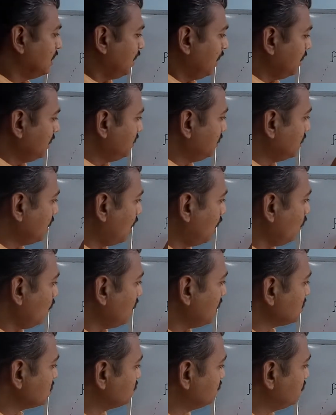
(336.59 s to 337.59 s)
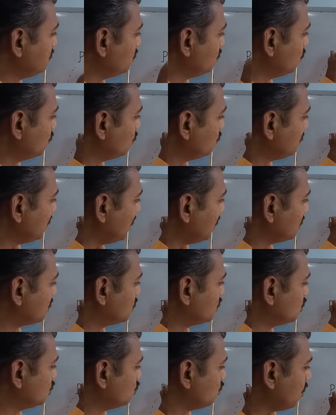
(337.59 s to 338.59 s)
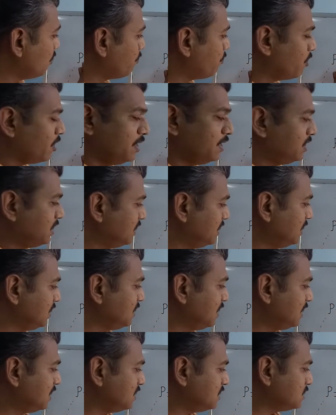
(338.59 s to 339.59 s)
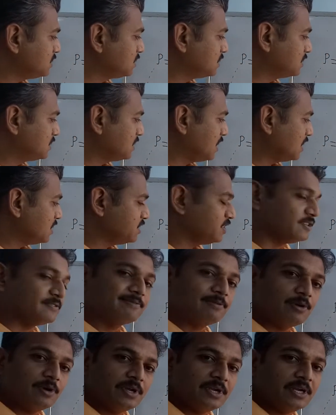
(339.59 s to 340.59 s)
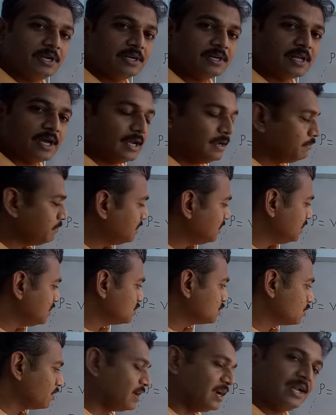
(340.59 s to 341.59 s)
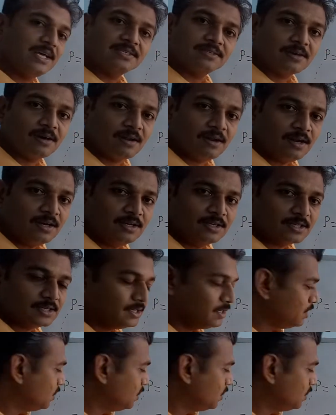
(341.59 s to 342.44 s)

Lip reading: And now as we know that Q upon T, that is charges flowing in time t, is called as current.